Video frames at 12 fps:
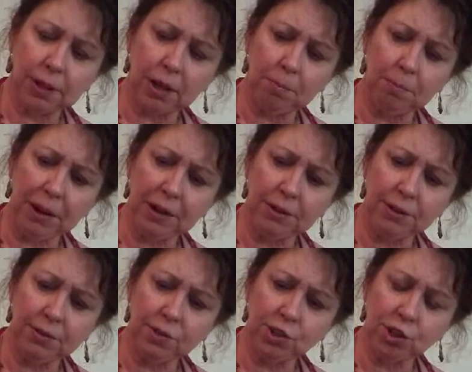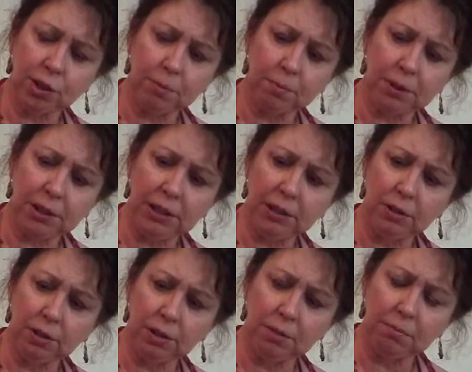abandoned ship,
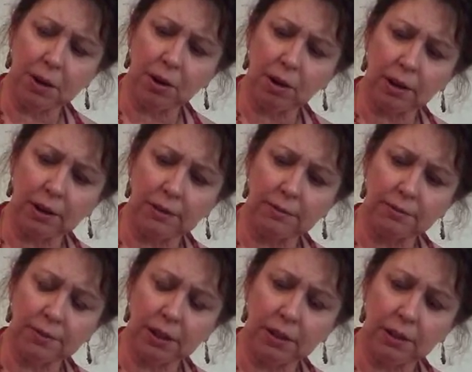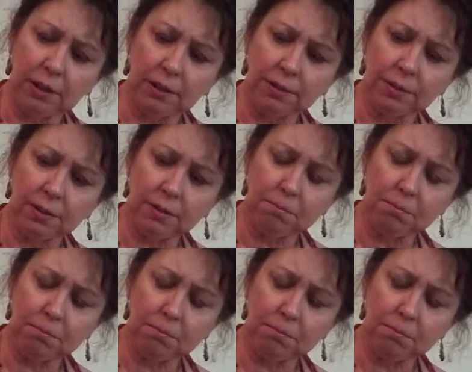Eagle, American, the end,